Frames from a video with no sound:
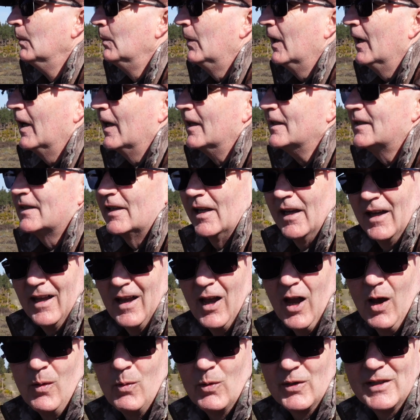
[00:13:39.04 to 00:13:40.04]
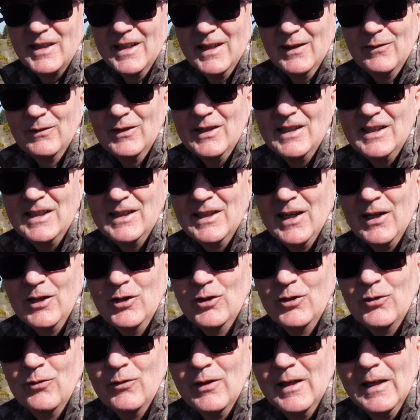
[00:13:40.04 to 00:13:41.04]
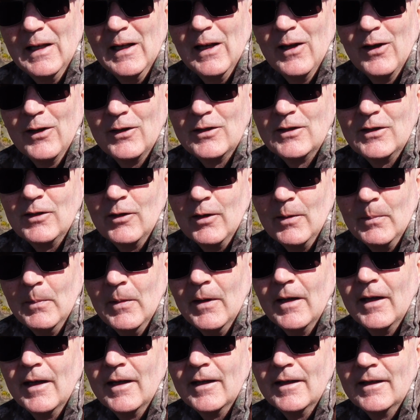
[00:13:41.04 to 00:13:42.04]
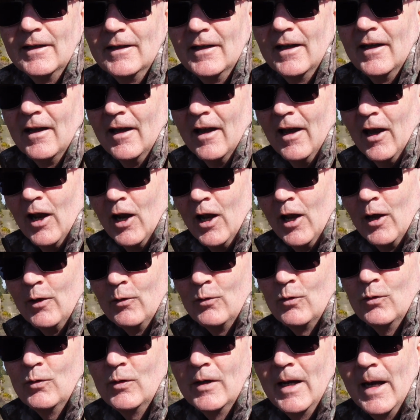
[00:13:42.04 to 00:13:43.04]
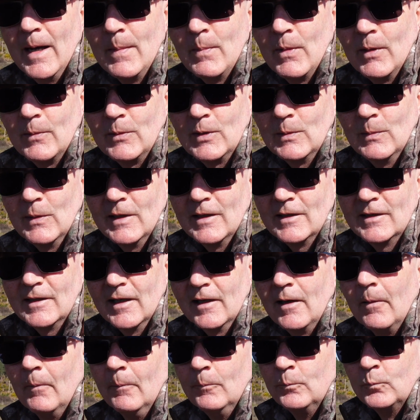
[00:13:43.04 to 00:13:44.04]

But I wasn't even stationary the last time, and a local came up to me and said,